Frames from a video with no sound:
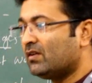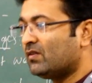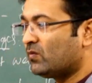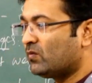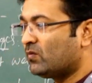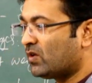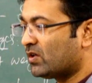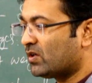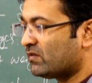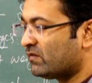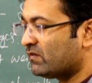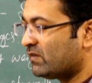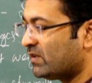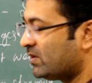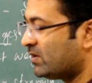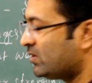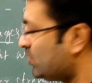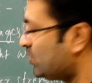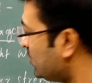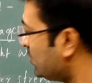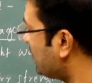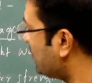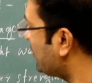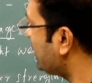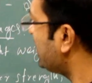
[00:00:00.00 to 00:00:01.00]
what we
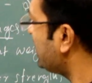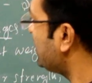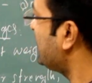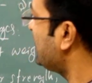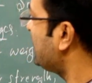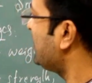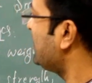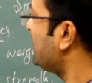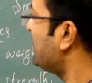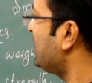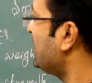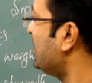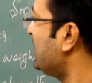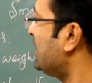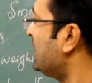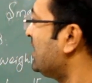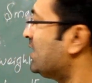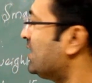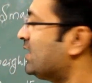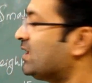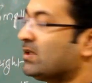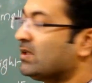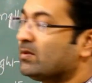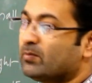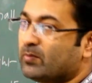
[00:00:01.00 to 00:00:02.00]
do in the
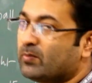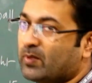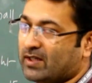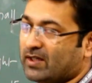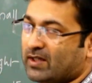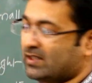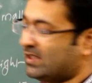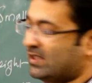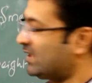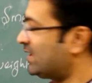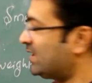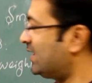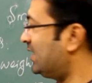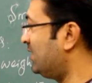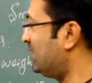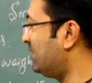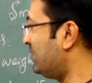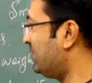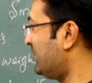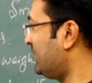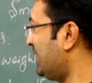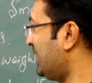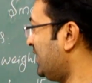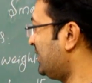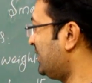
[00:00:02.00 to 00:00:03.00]
practical
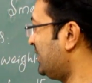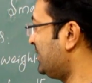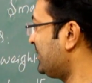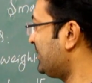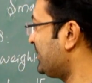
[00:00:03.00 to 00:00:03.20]
field.